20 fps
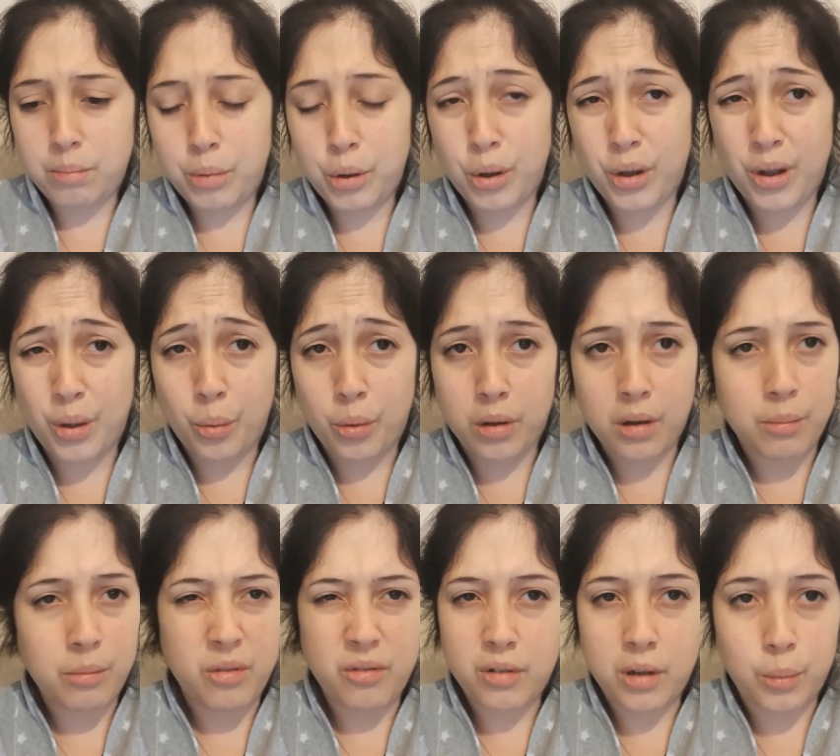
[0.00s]
put you on.
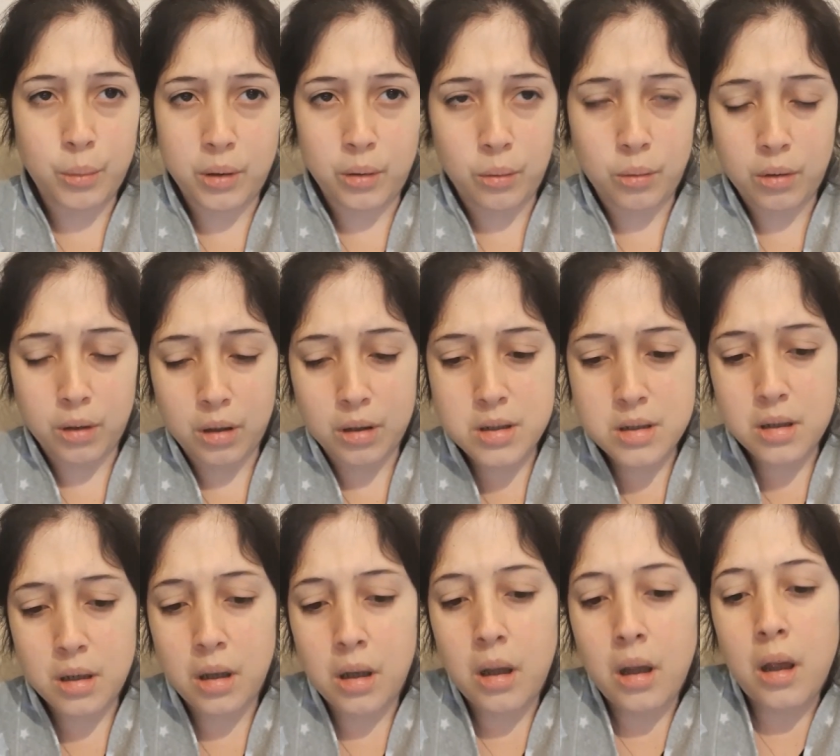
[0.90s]
I'm not very well organised.
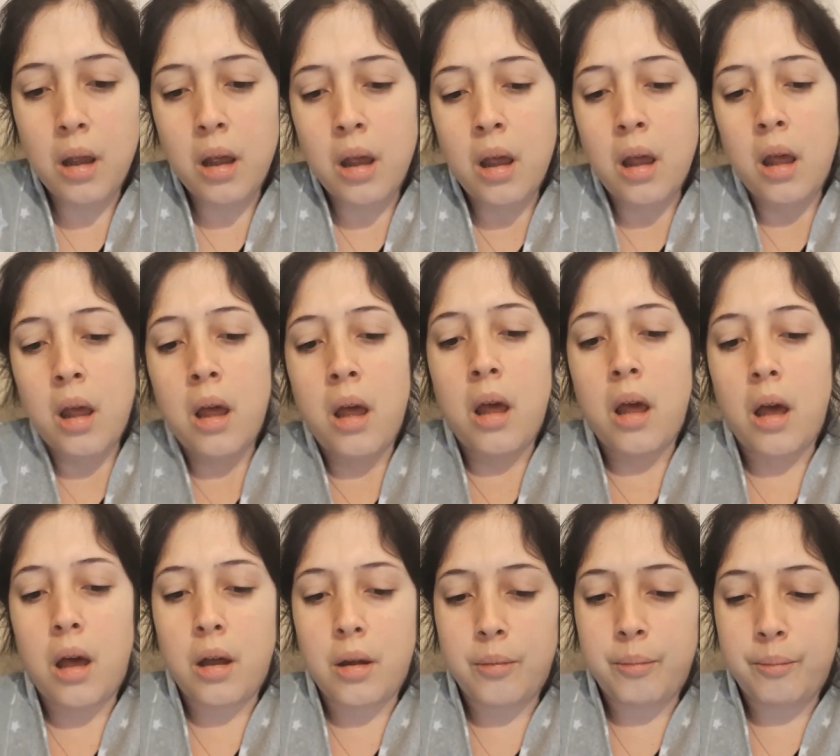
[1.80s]

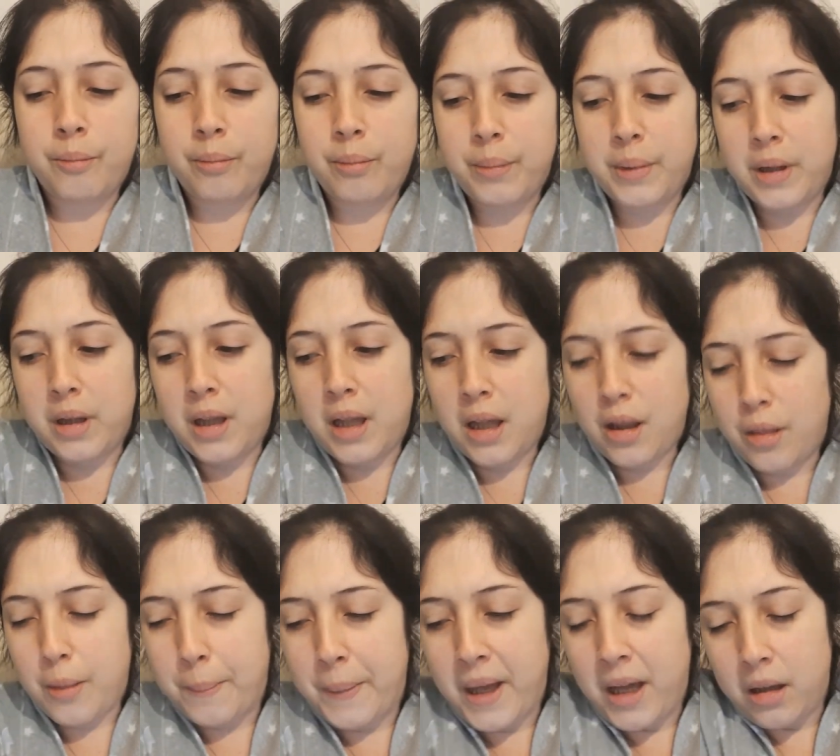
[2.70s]
But yeah,
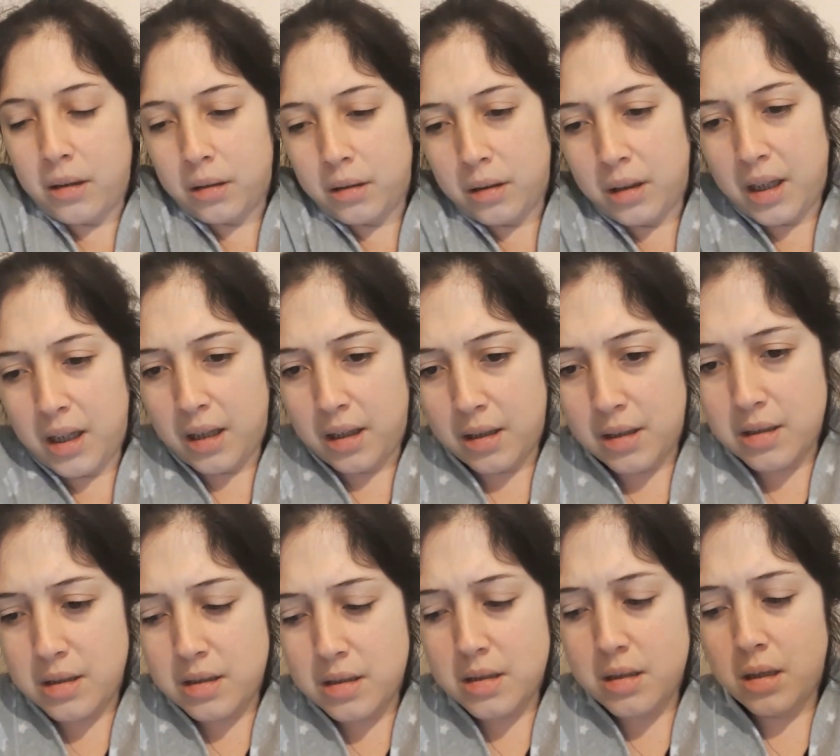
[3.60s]
the pattern
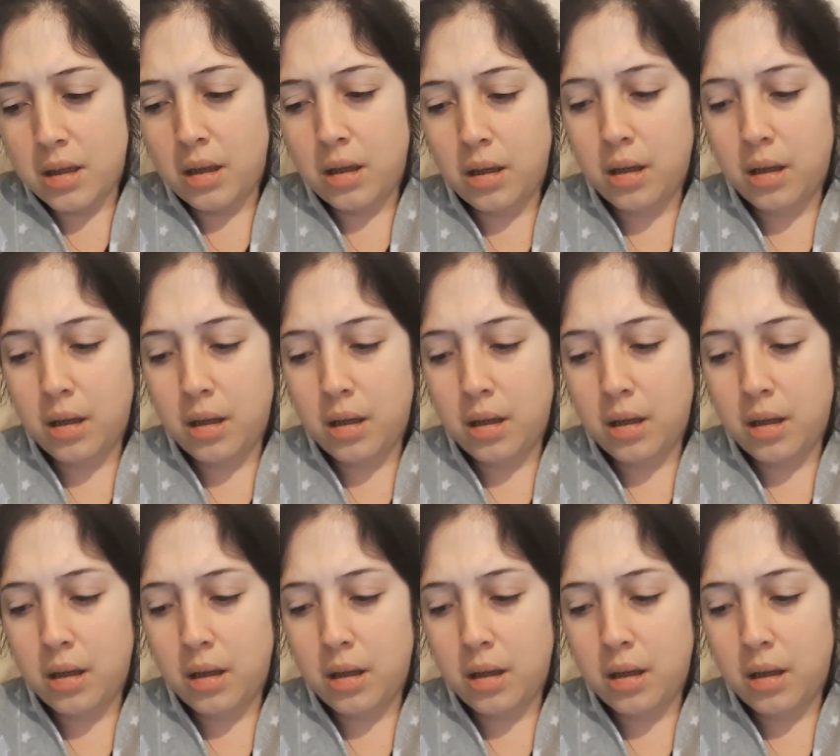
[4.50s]
is,